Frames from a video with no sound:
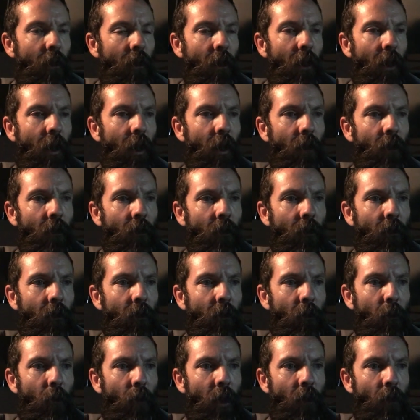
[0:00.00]
and
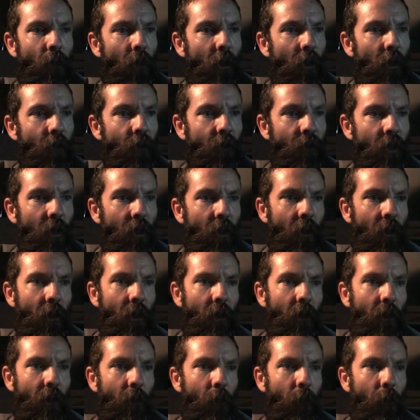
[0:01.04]
the brainwashing
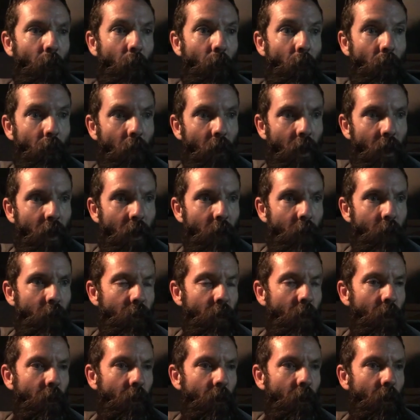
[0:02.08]
and the programs
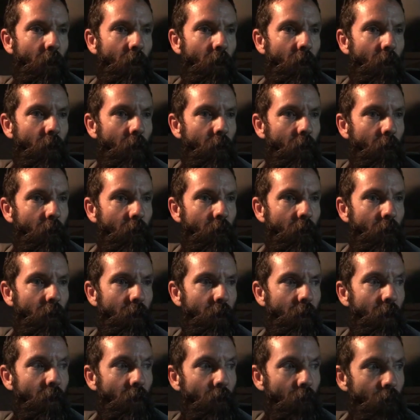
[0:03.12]
and the
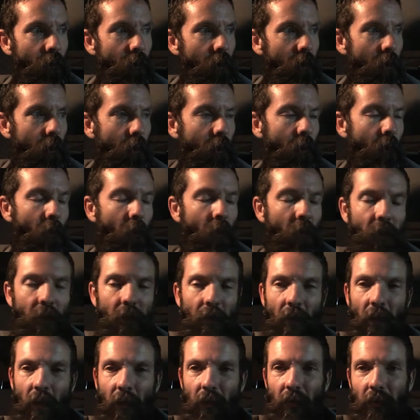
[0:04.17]
guilt and all the
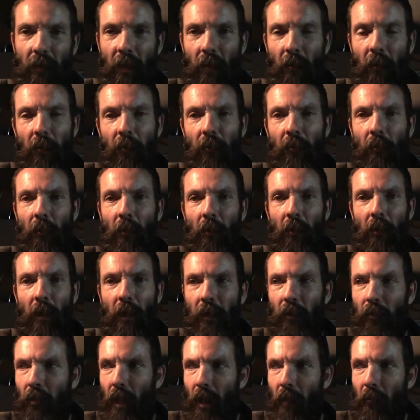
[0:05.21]
stuff. Stay away from all
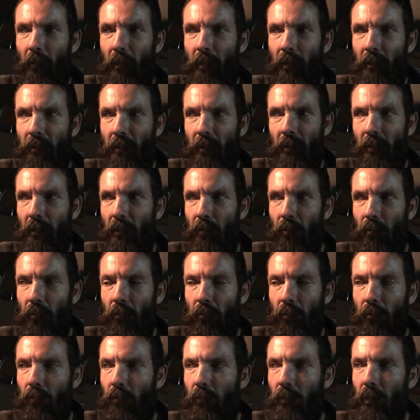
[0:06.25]
that crap, because that's not going
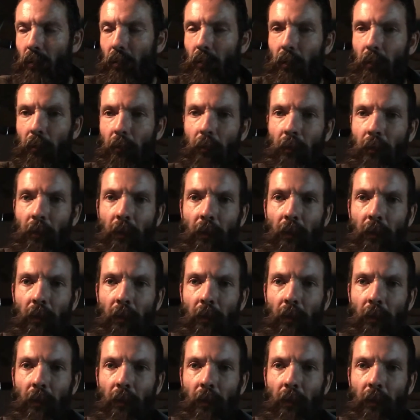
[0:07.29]
to do you any good.